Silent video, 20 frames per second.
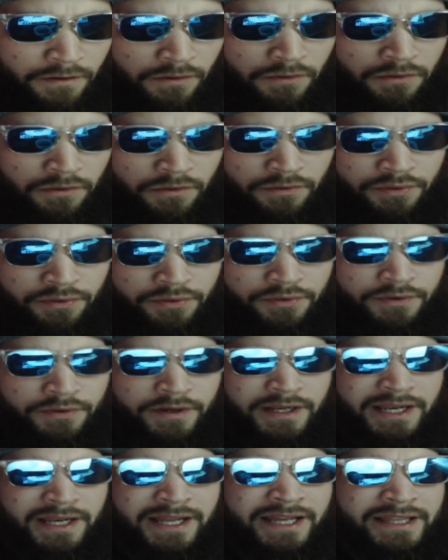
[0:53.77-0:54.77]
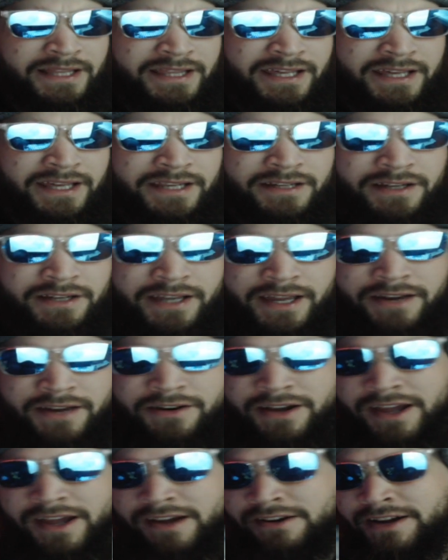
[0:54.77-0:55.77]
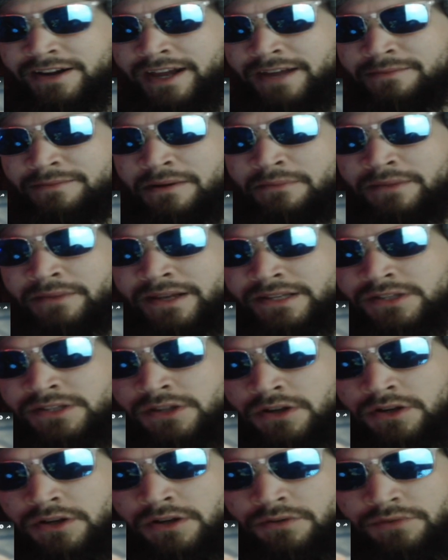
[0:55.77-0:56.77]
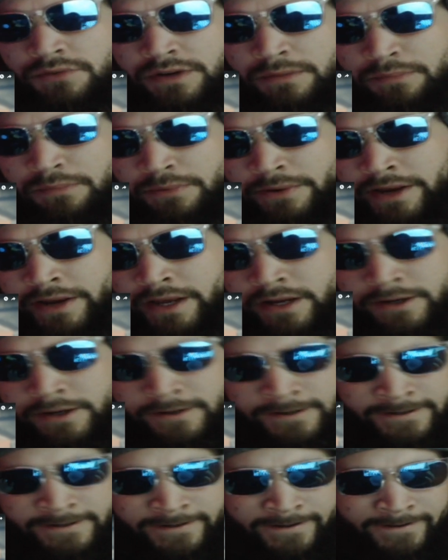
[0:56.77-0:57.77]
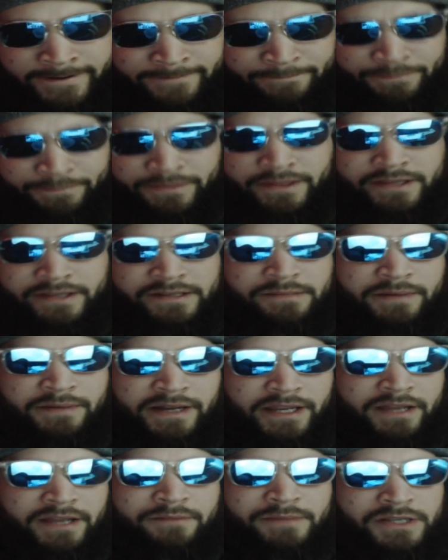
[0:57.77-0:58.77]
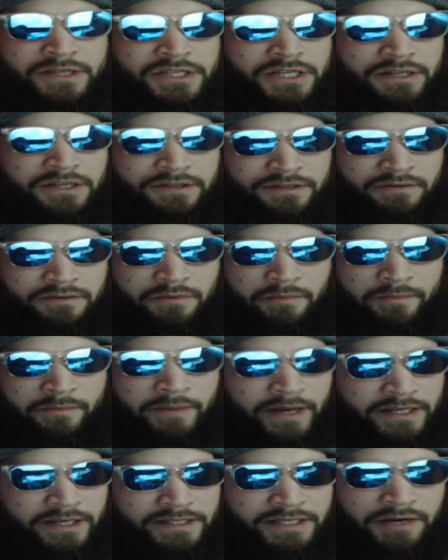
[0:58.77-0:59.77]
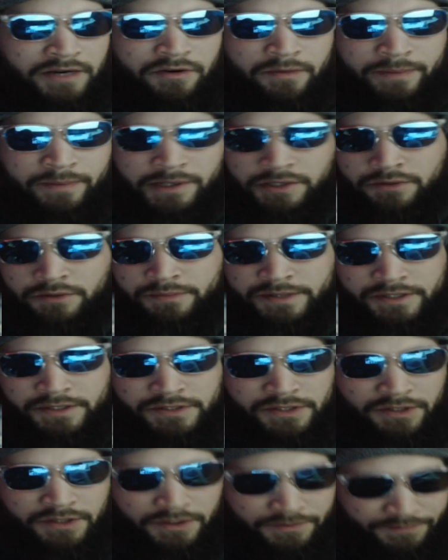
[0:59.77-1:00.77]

Oof, I like that. Okay. My man starting off with a prayer. This is about to give me chills and I'm about to tear up a little bit, so